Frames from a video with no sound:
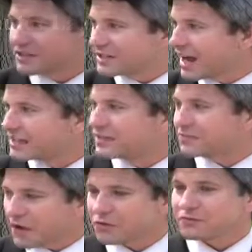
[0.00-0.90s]
She got the
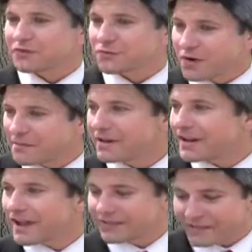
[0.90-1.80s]
vote for women,
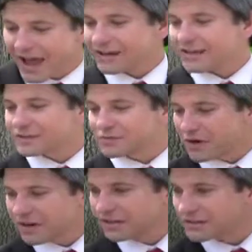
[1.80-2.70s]
and that is
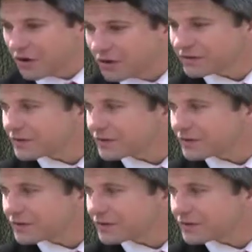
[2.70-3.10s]
what is going